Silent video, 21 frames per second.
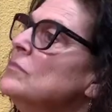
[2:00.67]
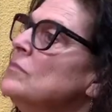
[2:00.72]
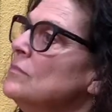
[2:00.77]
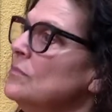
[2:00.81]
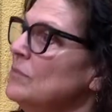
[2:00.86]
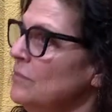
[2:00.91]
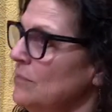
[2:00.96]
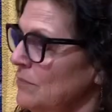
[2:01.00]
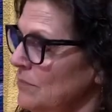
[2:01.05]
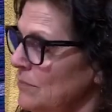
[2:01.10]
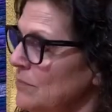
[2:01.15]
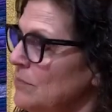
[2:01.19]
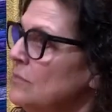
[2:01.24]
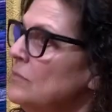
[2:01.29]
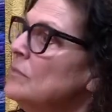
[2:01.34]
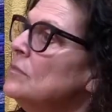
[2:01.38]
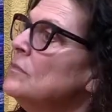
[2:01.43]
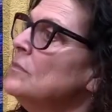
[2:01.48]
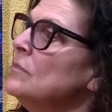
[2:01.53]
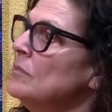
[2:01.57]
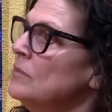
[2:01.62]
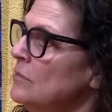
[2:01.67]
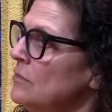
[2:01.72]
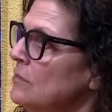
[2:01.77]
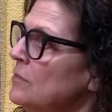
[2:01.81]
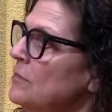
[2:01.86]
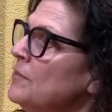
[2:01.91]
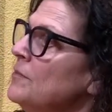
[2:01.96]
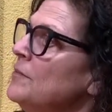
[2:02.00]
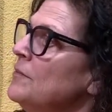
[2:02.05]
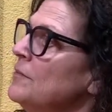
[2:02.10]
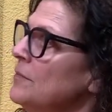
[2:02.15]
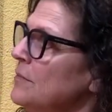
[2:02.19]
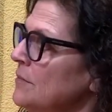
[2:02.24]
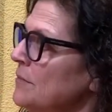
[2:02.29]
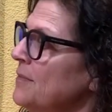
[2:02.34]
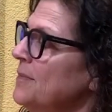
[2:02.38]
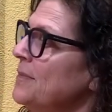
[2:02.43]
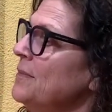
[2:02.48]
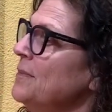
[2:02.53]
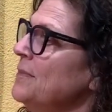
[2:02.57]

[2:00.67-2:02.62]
pieces, but it is an earlier